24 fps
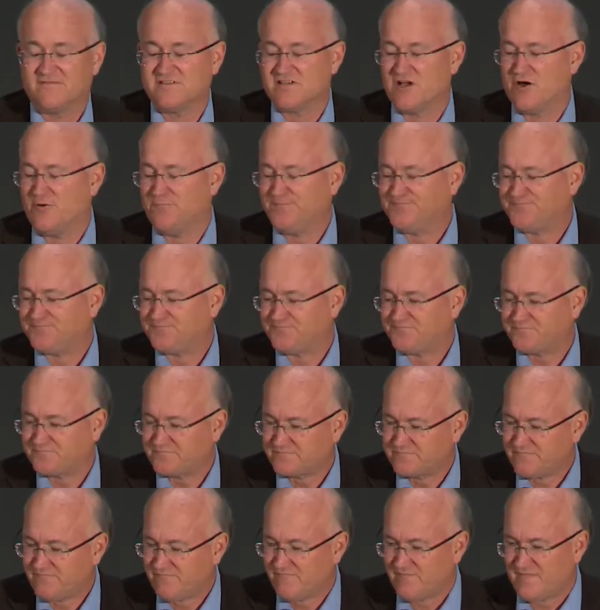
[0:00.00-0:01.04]
So
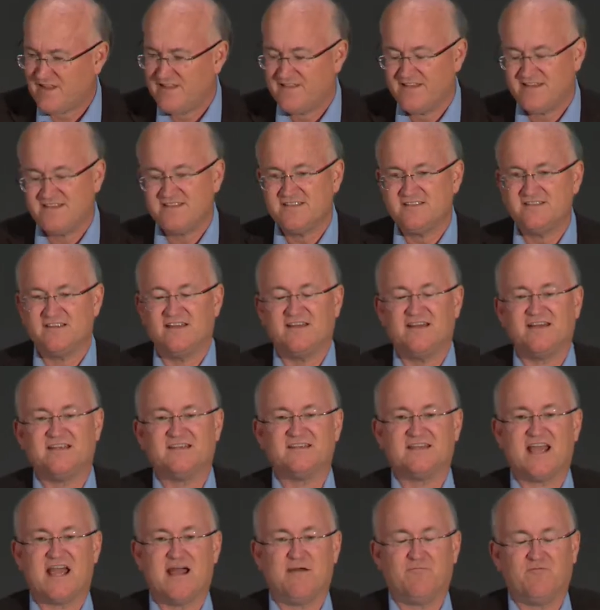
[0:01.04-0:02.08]
this is an
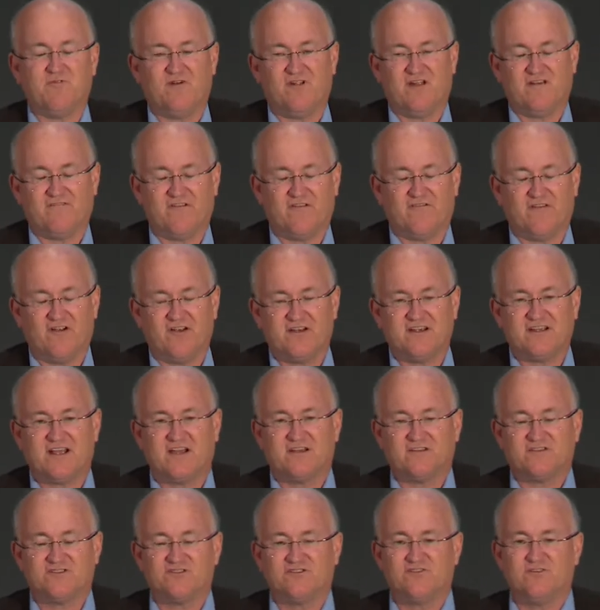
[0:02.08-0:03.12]
example of a very
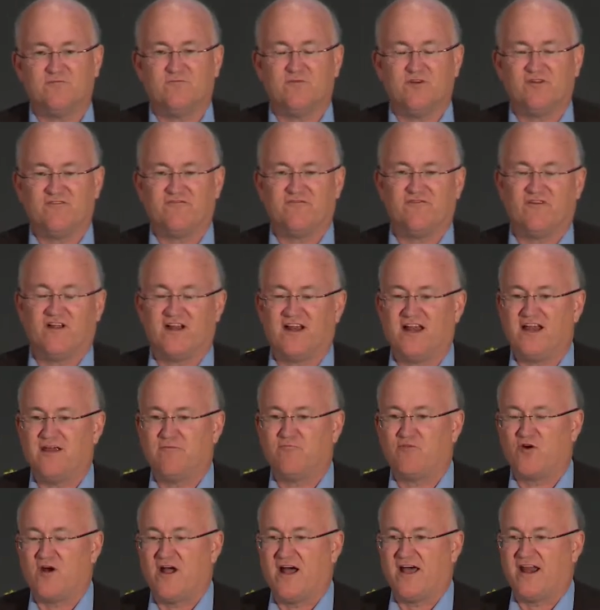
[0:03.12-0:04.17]
consumer-friendly
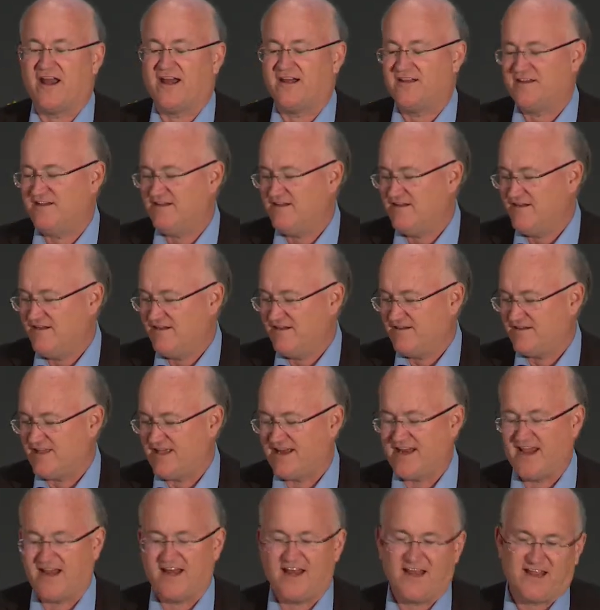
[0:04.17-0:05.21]
product
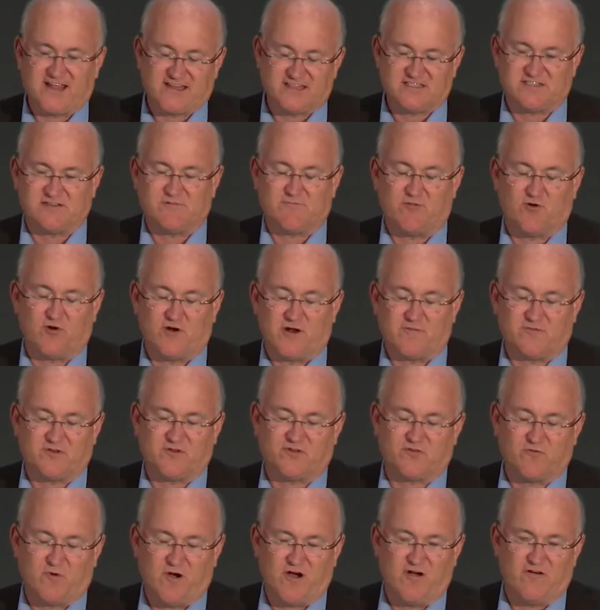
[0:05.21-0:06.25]
that nightlight can support up to
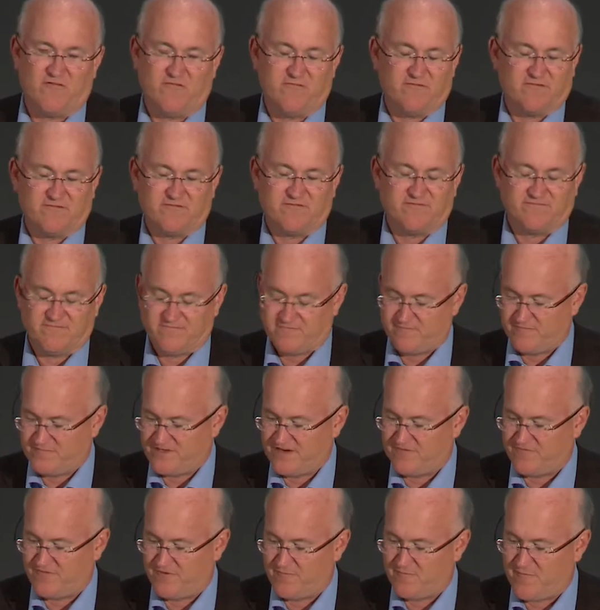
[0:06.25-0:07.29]
12
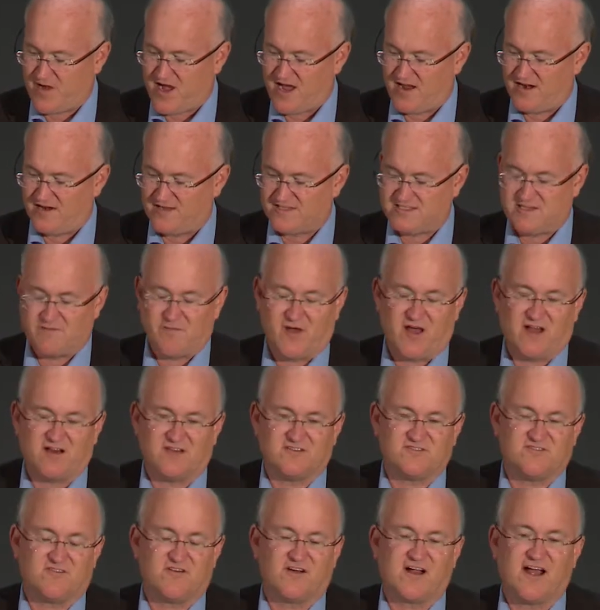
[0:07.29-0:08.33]
different bottles. The
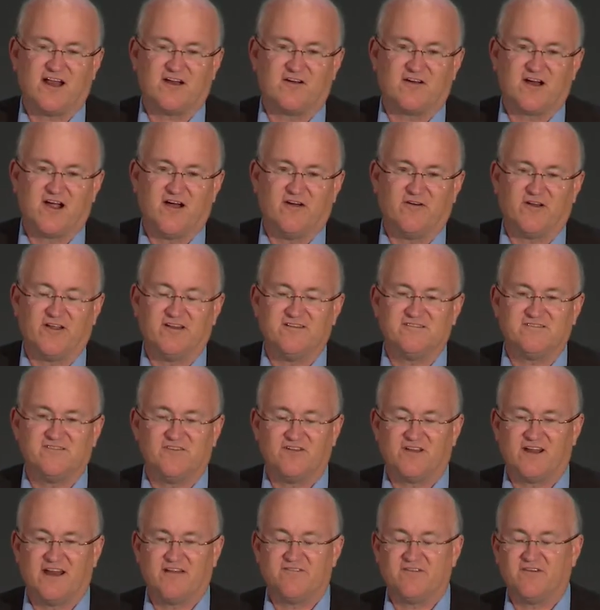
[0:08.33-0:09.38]
bottles are color coded, so
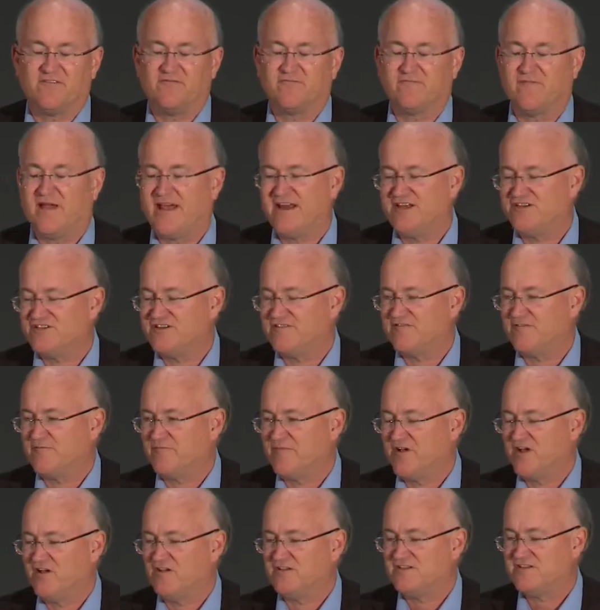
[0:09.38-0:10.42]
you can have different, manage
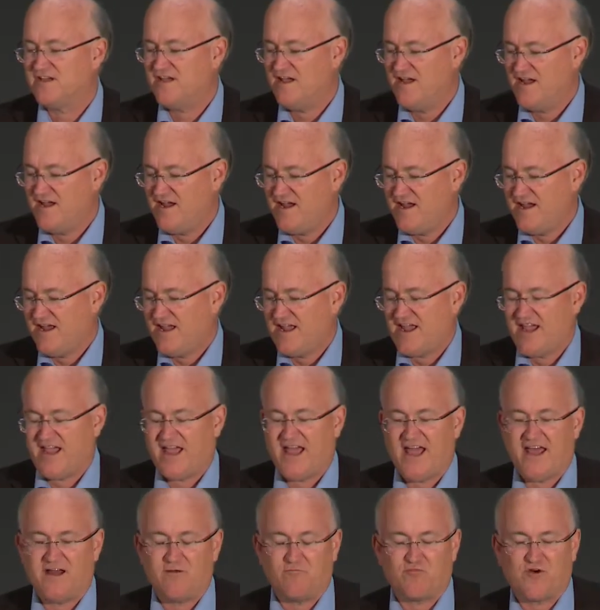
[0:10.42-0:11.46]
different pills.
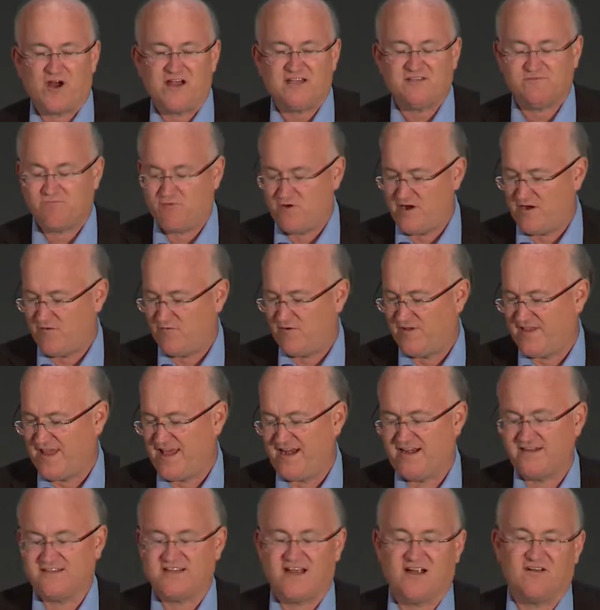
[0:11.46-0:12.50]
At a price point where
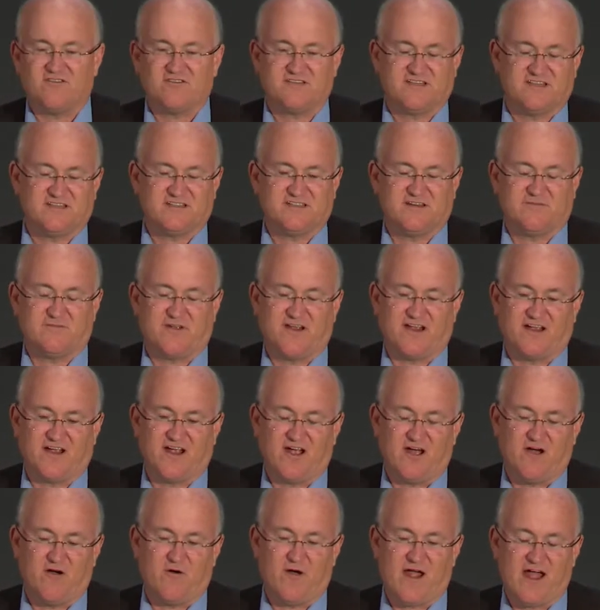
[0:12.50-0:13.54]
that entire system can
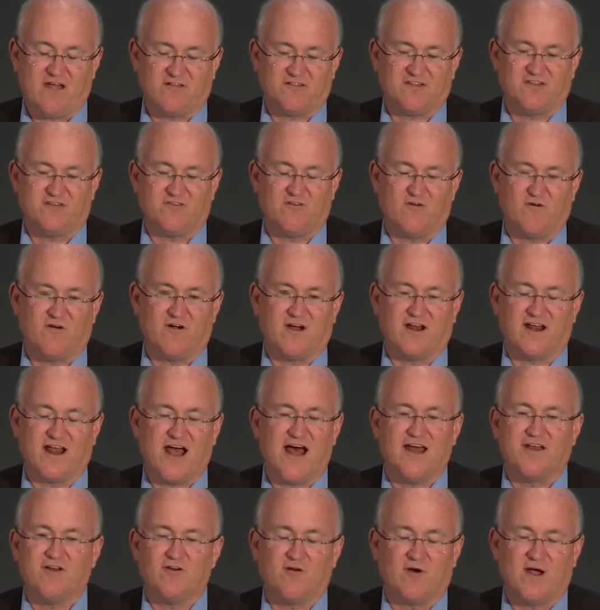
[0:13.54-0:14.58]
go out the door at
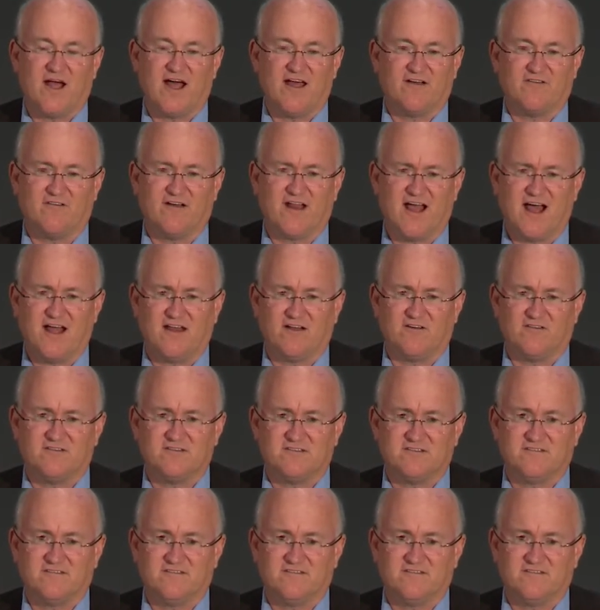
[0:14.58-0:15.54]
under $100.